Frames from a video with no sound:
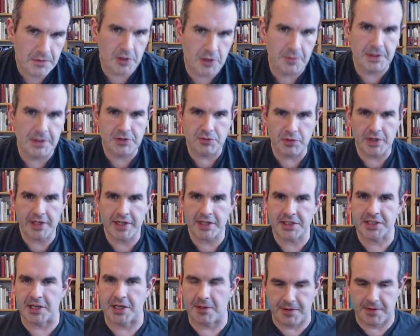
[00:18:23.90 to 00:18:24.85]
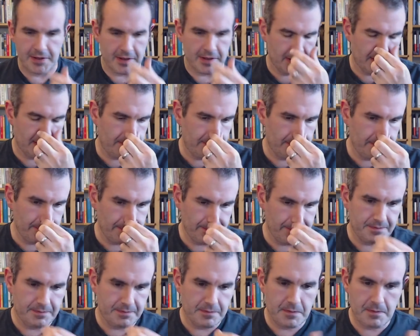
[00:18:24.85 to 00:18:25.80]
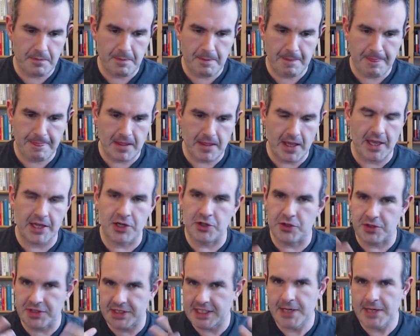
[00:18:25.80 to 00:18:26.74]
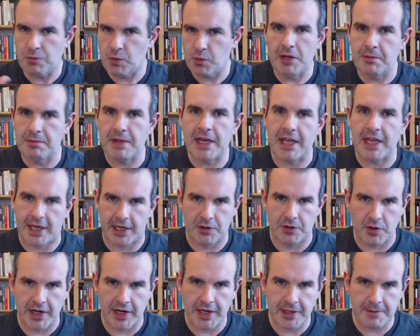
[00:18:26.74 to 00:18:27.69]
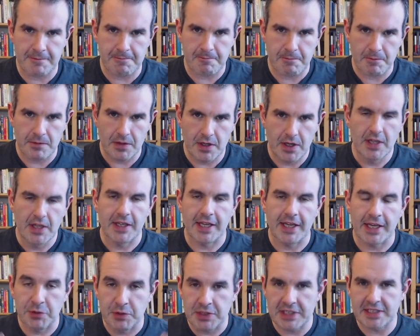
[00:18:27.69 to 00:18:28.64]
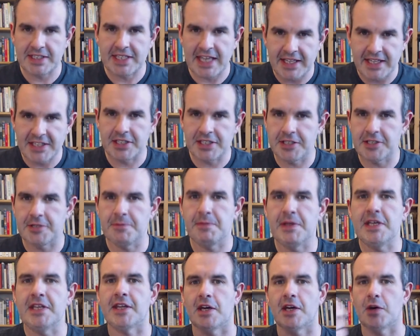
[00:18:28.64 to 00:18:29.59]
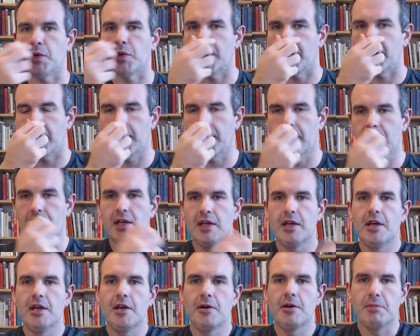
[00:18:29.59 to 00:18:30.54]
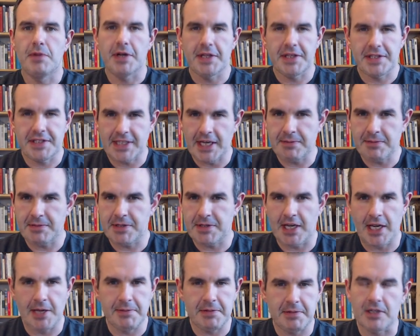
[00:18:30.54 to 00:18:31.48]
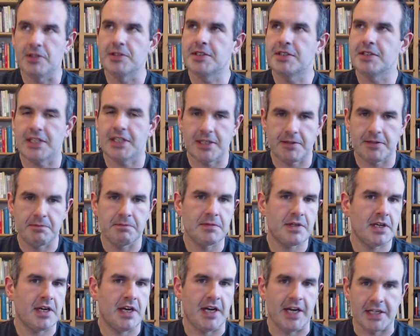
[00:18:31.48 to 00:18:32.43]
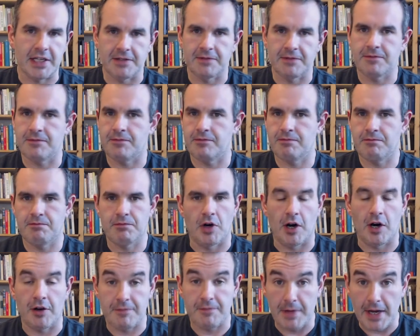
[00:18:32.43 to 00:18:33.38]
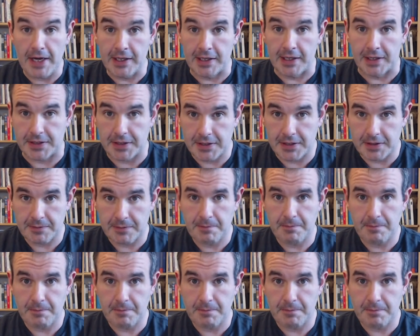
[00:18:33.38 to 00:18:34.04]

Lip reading: be drinking something and it'll seem well made, right? Like it was intended to be that way. But at the same time, it'll seem kind of off balance.